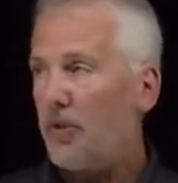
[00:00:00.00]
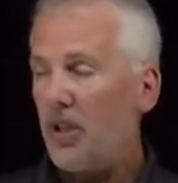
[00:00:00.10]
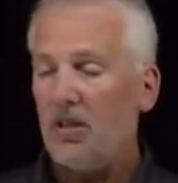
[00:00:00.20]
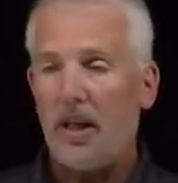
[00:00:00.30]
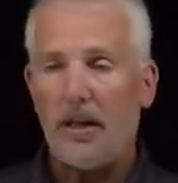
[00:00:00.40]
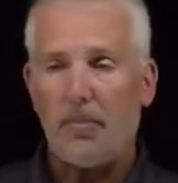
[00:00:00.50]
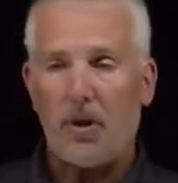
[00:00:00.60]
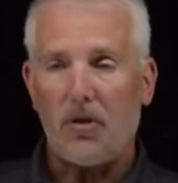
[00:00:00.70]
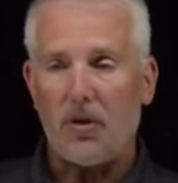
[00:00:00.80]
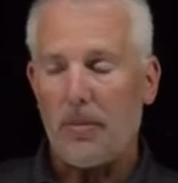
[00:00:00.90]
Just like
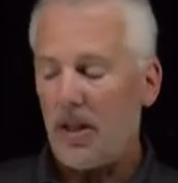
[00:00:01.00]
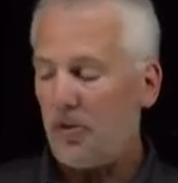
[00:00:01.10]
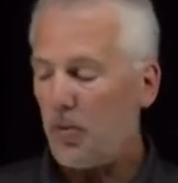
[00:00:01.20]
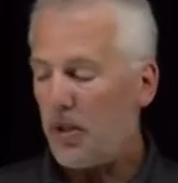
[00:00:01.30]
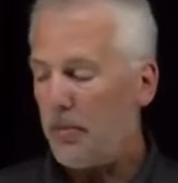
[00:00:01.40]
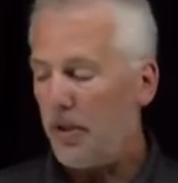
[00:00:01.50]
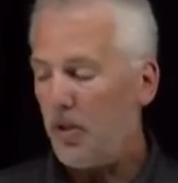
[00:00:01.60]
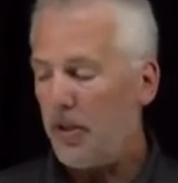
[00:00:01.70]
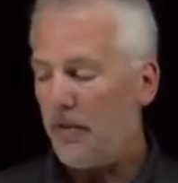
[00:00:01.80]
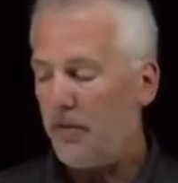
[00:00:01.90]
particle in a box, we're going to be
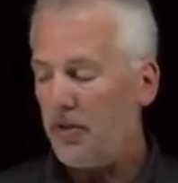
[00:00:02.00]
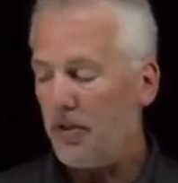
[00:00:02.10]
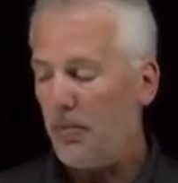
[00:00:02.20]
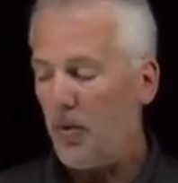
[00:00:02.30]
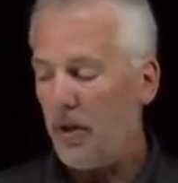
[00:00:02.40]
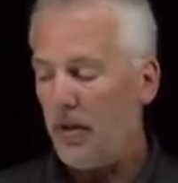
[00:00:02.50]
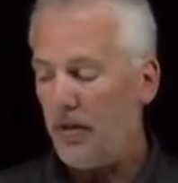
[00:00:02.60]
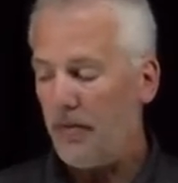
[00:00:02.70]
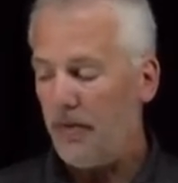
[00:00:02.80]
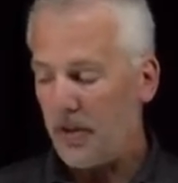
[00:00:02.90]
looking for some
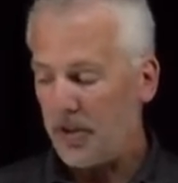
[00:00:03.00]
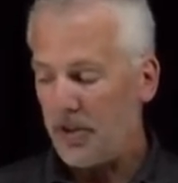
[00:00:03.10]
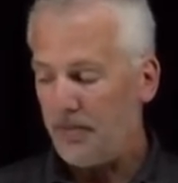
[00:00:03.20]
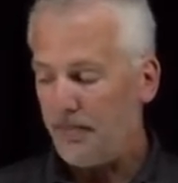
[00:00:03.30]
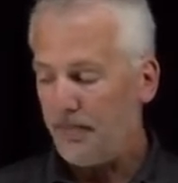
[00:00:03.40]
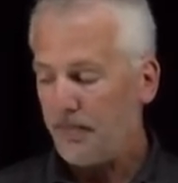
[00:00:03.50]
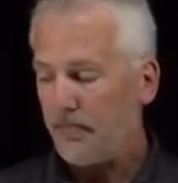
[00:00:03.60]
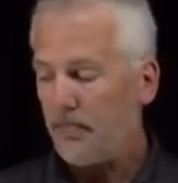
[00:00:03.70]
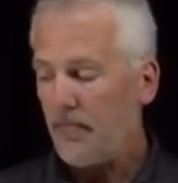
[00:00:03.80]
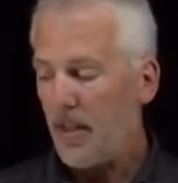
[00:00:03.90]
function
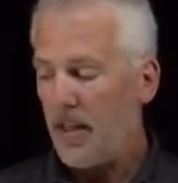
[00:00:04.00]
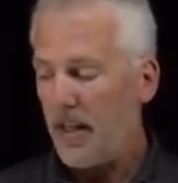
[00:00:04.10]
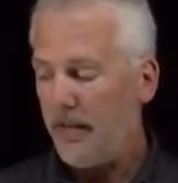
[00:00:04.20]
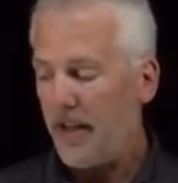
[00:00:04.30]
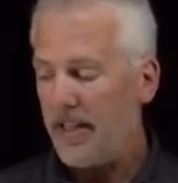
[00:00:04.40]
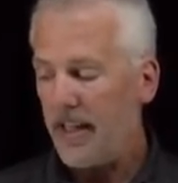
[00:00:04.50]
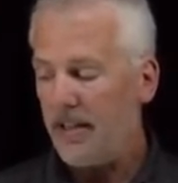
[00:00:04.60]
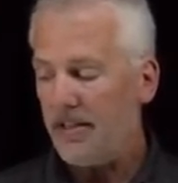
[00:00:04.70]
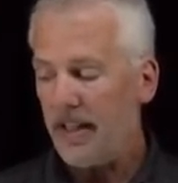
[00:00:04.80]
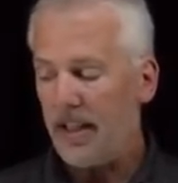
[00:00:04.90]
that if I take
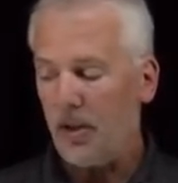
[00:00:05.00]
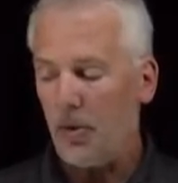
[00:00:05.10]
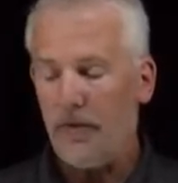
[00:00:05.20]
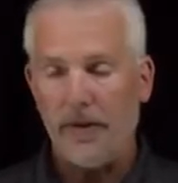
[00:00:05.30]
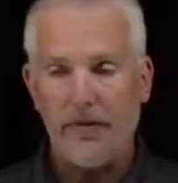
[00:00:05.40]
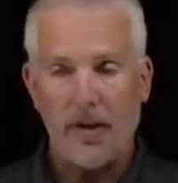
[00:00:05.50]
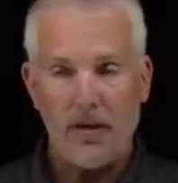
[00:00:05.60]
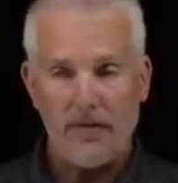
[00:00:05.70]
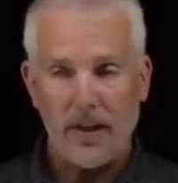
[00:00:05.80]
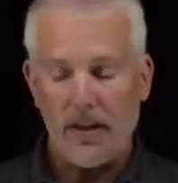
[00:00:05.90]
the second derivative
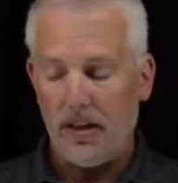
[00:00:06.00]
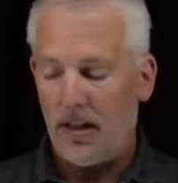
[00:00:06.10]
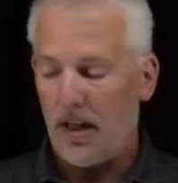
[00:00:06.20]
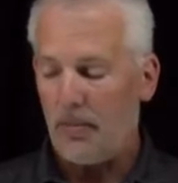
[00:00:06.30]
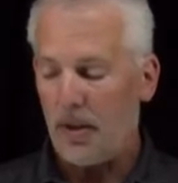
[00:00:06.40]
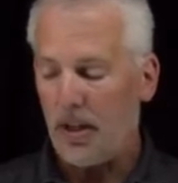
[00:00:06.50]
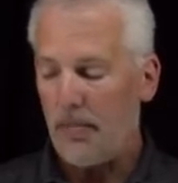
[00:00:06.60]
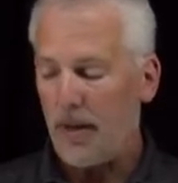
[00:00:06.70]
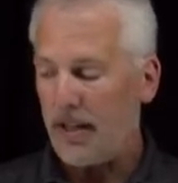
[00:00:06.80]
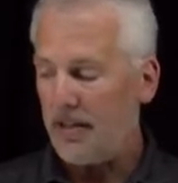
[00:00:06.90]
of it, I'm going to
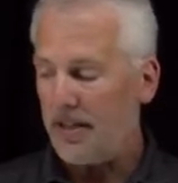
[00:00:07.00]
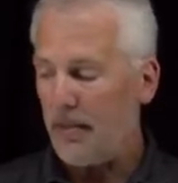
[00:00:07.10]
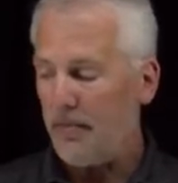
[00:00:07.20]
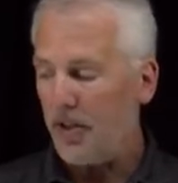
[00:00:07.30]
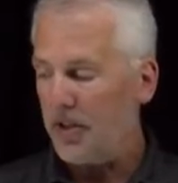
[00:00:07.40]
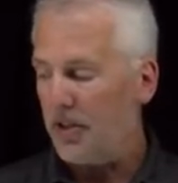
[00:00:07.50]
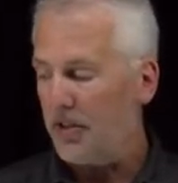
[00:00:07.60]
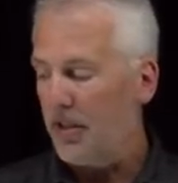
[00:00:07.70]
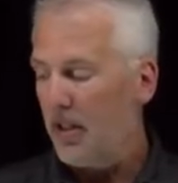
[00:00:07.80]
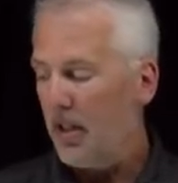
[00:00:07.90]
get back the same
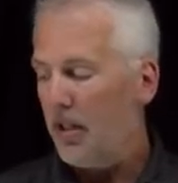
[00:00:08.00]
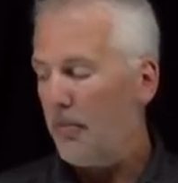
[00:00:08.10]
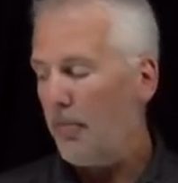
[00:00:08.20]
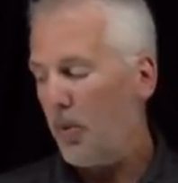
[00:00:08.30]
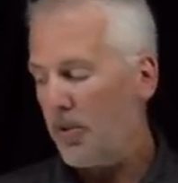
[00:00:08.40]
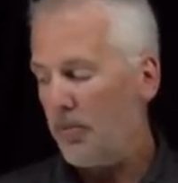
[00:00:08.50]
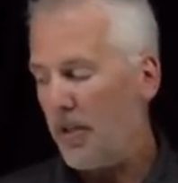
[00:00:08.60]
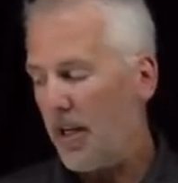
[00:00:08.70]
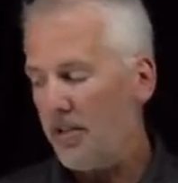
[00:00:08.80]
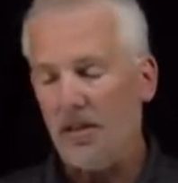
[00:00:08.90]
function, but with some
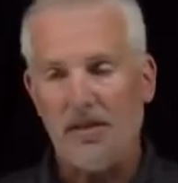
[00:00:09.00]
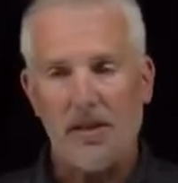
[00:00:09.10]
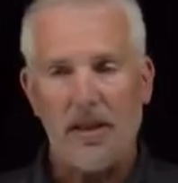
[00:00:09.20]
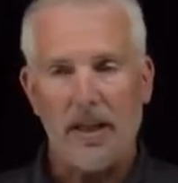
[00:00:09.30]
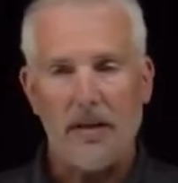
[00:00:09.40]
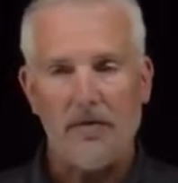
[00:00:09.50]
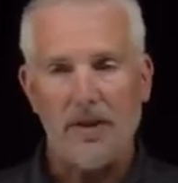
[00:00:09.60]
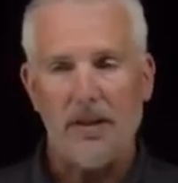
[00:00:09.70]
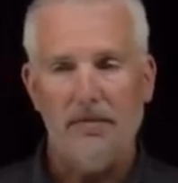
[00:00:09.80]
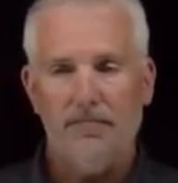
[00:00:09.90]
constants and a negative
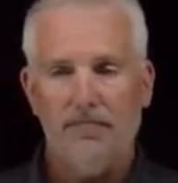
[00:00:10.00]
sign.